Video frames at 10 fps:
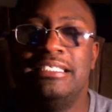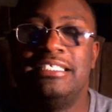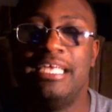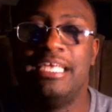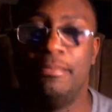
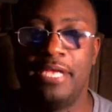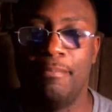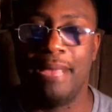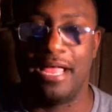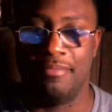Tempted
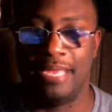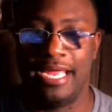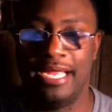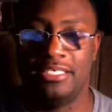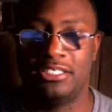by the
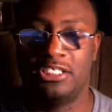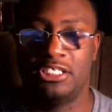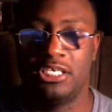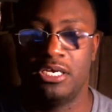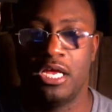
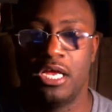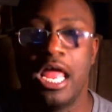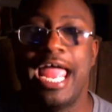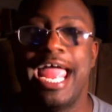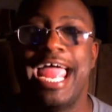Badge,
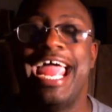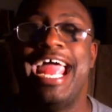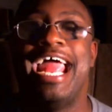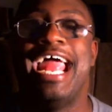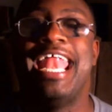
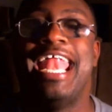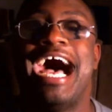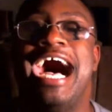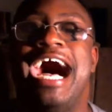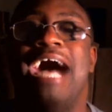and
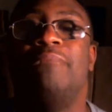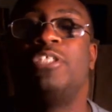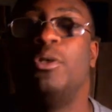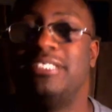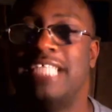I'm
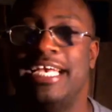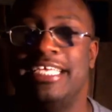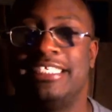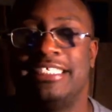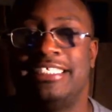so excited.
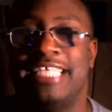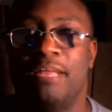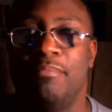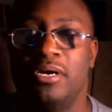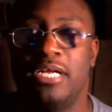This is the
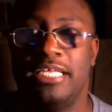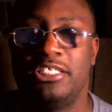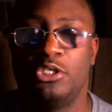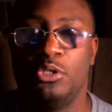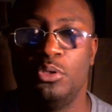2nd book
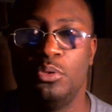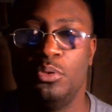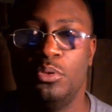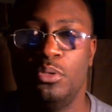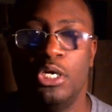
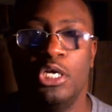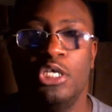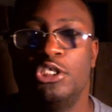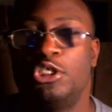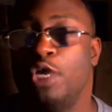to
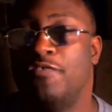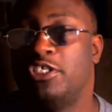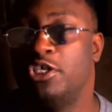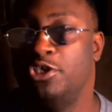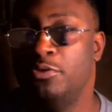Service
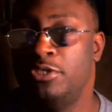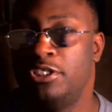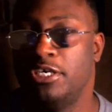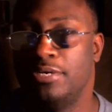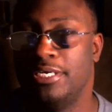Seduce
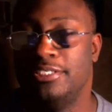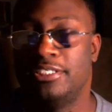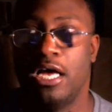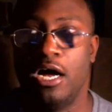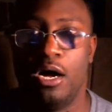
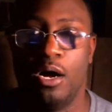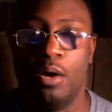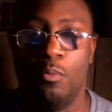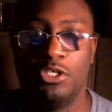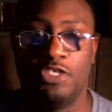series,
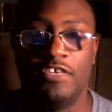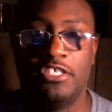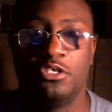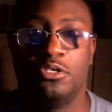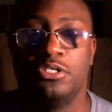which
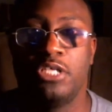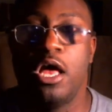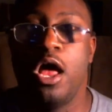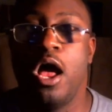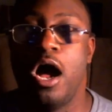features
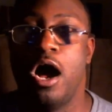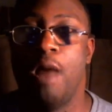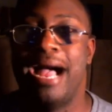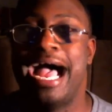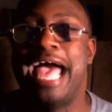
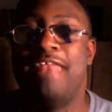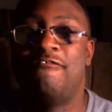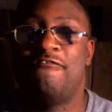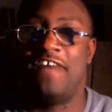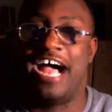hot,
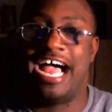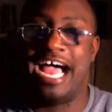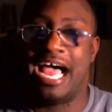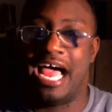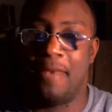
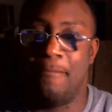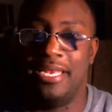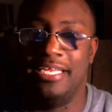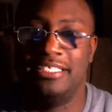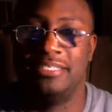fine
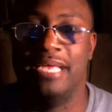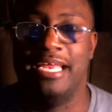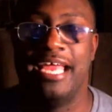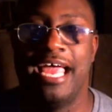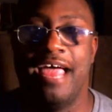
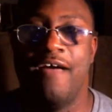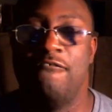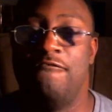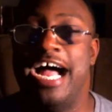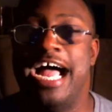policemen,
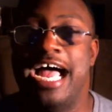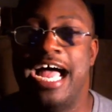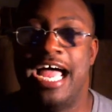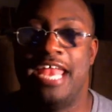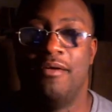
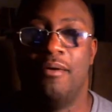fine